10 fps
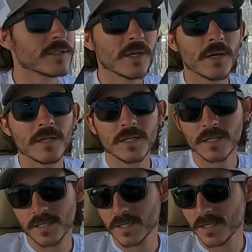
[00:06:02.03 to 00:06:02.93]
And for those
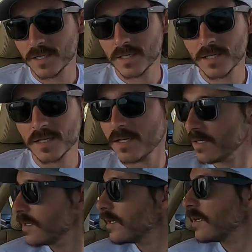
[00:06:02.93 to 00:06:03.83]
of you who stuck
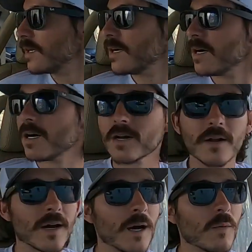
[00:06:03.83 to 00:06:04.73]
around to the end,
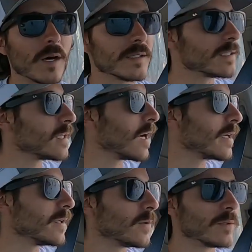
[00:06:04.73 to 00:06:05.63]
the payoff is
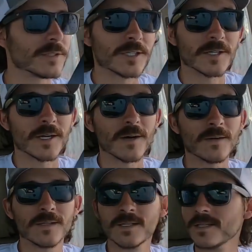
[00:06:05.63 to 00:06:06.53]
finally
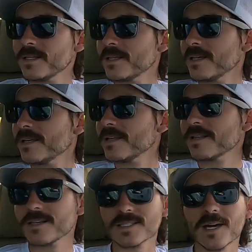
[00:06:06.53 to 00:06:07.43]
here. So
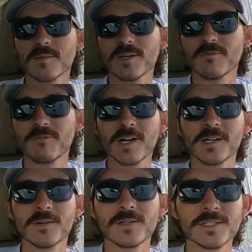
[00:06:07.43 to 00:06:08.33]
let's get into the
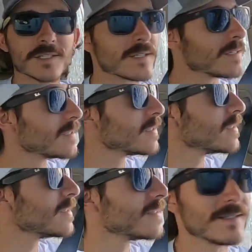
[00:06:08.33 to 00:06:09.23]
sneak peeks of
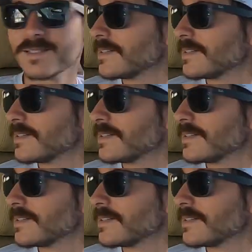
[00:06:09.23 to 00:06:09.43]
what's to